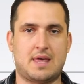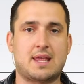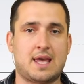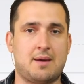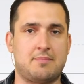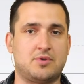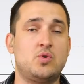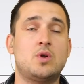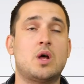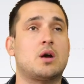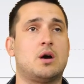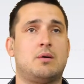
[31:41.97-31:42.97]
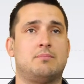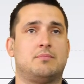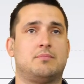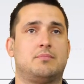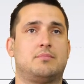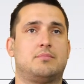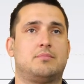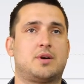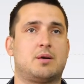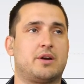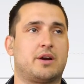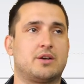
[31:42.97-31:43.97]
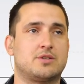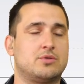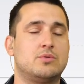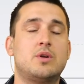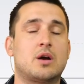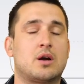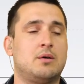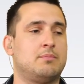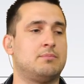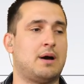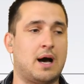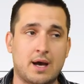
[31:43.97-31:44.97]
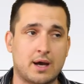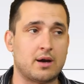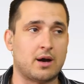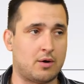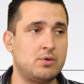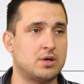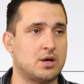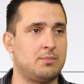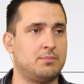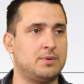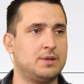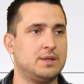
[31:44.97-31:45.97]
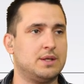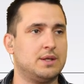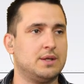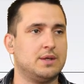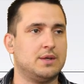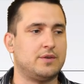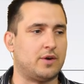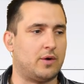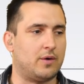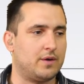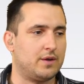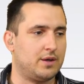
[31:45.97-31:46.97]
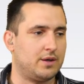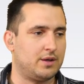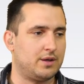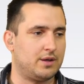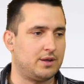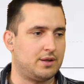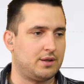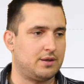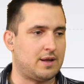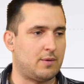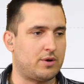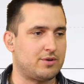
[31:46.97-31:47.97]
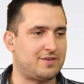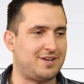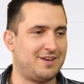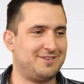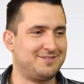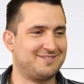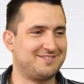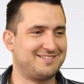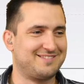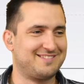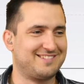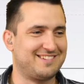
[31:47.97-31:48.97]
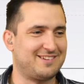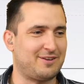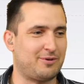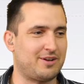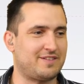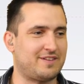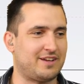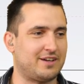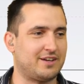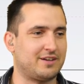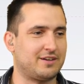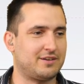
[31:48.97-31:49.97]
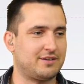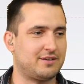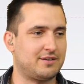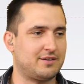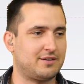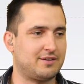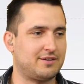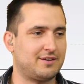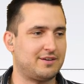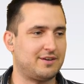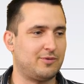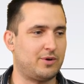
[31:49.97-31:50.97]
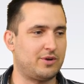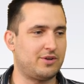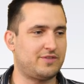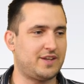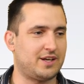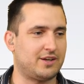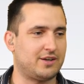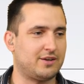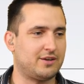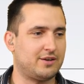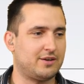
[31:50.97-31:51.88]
And it came. Do not come. Kamala Harris. Do not come. I will come. So then what do you see? Then what do you see here? What do you see here?